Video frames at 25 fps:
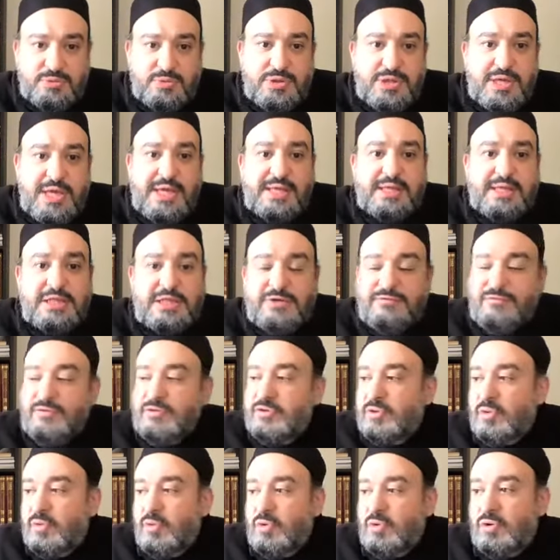We can't live in
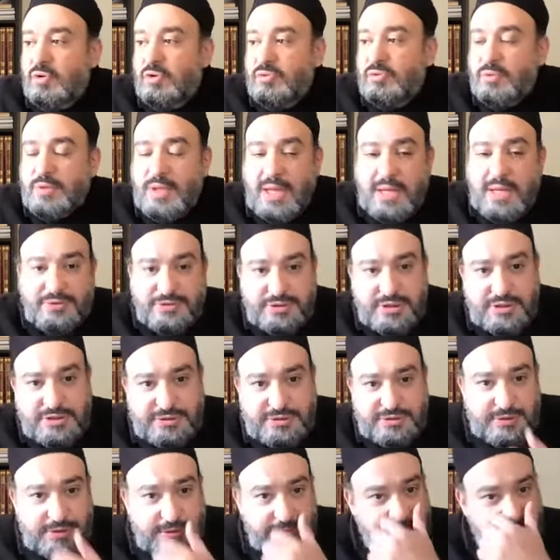the world without
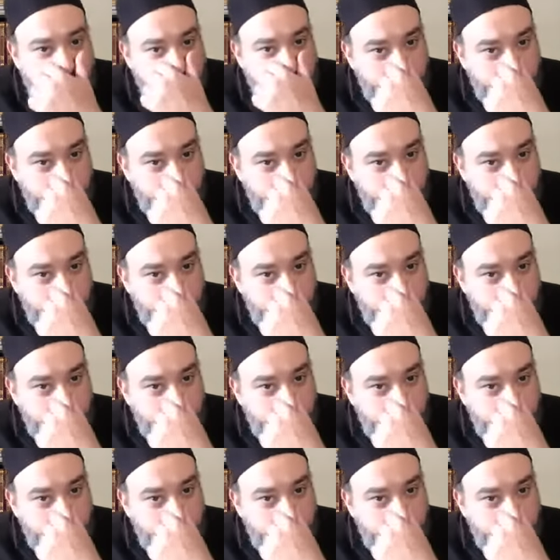sustenance.